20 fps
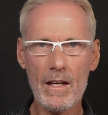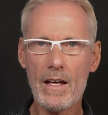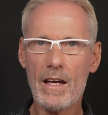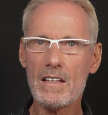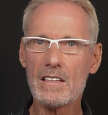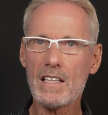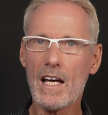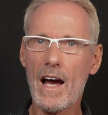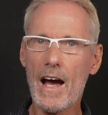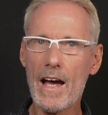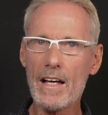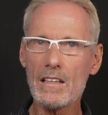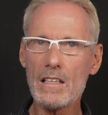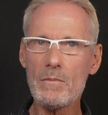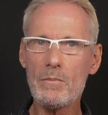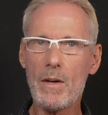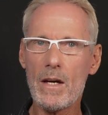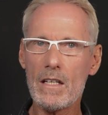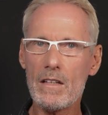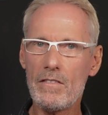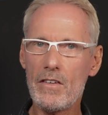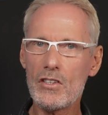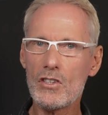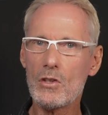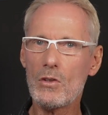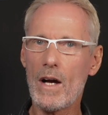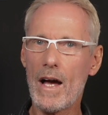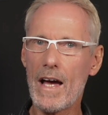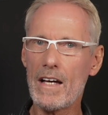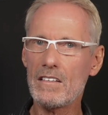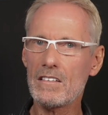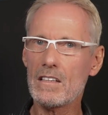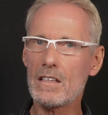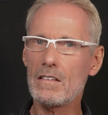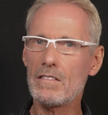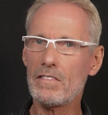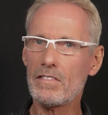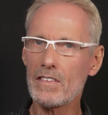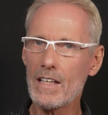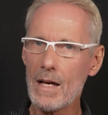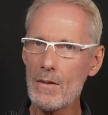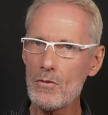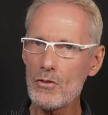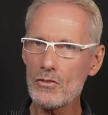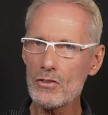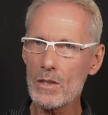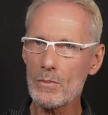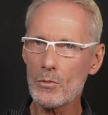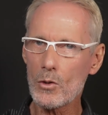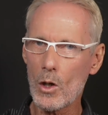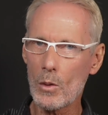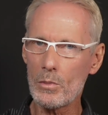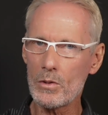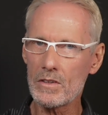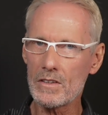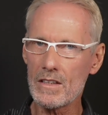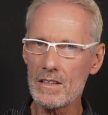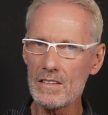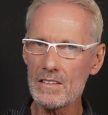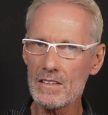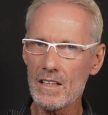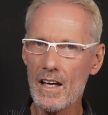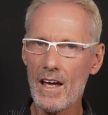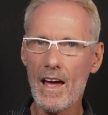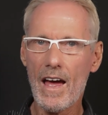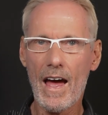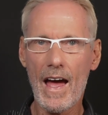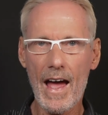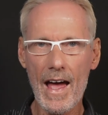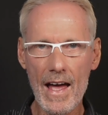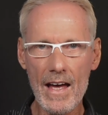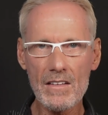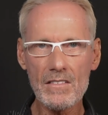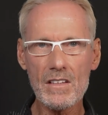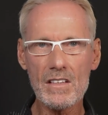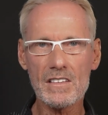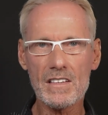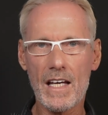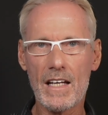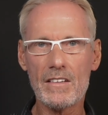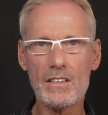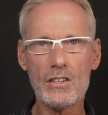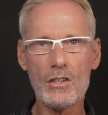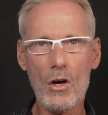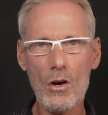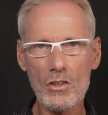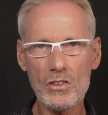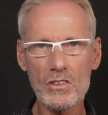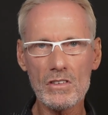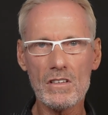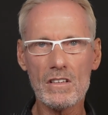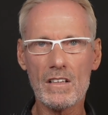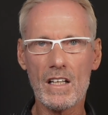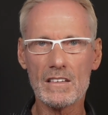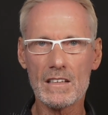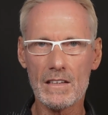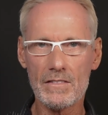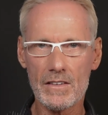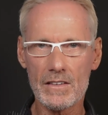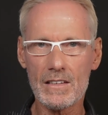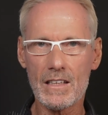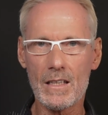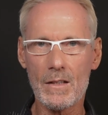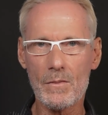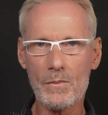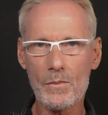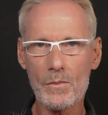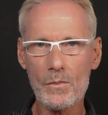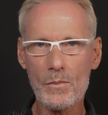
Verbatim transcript: its highly beneficial anti-inflammatory properties, and its antioxidant activity.